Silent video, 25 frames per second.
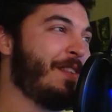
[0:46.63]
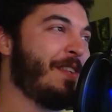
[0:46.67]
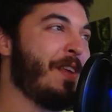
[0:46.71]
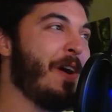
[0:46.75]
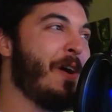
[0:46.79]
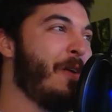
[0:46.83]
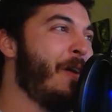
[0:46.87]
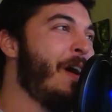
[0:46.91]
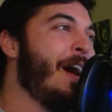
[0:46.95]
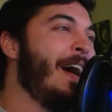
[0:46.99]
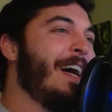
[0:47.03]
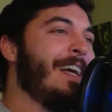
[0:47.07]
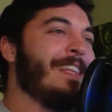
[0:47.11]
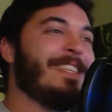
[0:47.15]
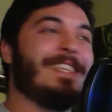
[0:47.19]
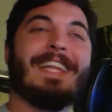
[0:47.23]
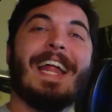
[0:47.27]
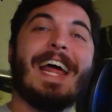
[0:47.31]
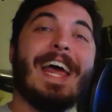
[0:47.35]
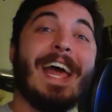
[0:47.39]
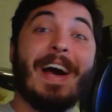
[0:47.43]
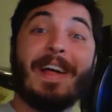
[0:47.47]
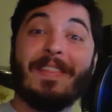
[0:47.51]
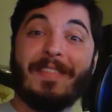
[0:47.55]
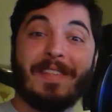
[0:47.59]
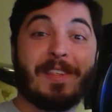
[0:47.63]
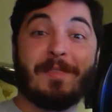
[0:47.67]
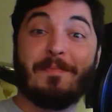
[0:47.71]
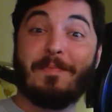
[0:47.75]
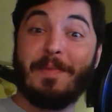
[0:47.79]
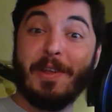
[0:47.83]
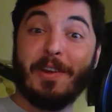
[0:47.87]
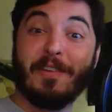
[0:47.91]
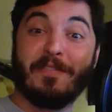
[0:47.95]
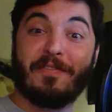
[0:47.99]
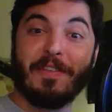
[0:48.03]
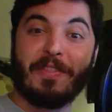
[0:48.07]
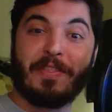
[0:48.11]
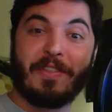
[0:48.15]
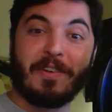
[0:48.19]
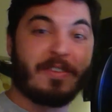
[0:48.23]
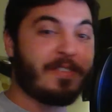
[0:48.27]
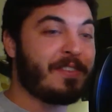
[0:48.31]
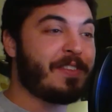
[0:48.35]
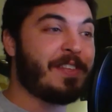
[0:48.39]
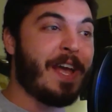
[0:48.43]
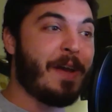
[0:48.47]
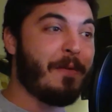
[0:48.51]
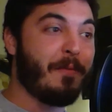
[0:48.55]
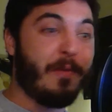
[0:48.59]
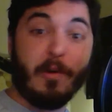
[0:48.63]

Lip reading: So today on this beautiful Thursday,